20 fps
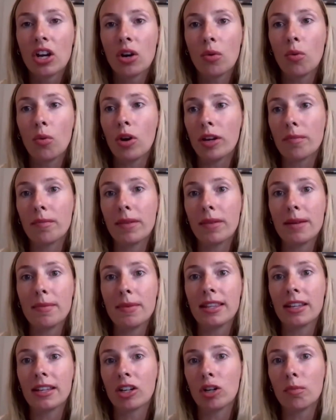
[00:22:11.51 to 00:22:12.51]
what
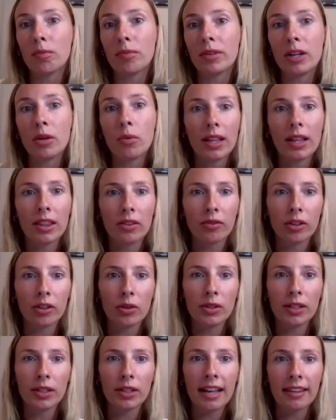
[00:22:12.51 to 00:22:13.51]
maybe the company went
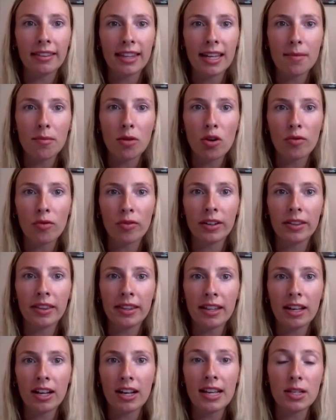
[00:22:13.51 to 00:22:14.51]
through to get them
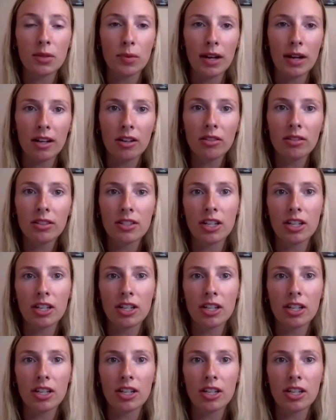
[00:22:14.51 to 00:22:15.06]
over as well.